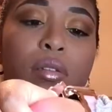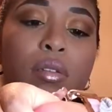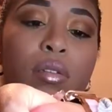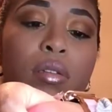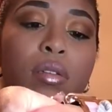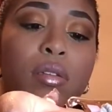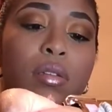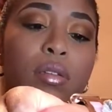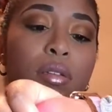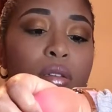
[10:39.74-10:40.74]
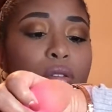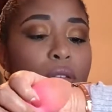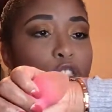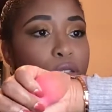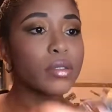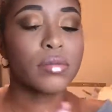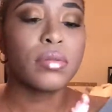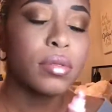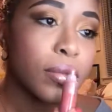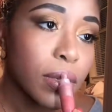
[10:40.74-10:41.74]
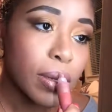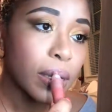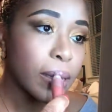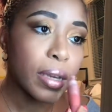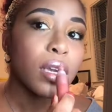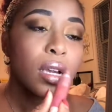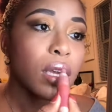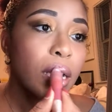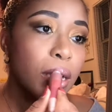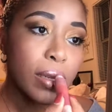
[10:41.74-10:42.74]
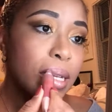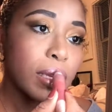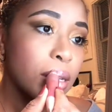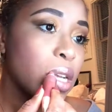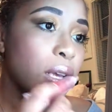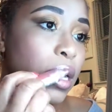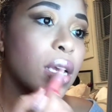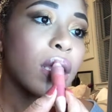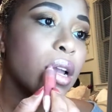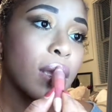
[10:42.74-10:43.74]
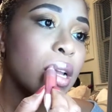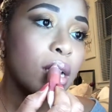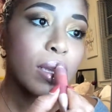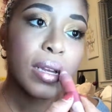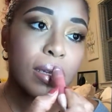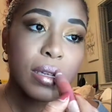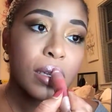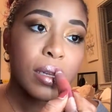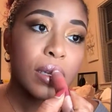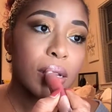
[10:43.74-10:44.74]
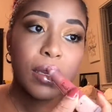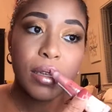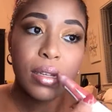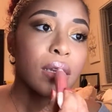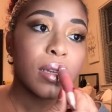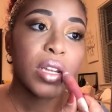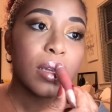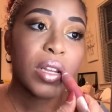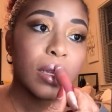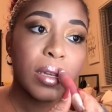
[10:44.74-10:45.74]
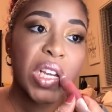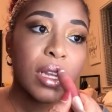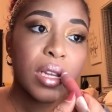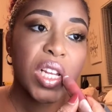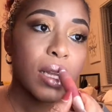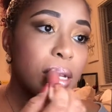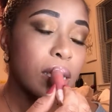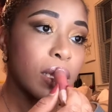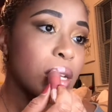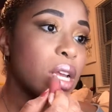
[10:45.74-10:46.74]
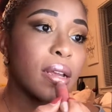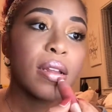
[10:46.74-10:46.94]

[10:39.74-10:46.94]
lip gloss. I'm going to be using that on top of the lip balm that I added so that it can increase the color.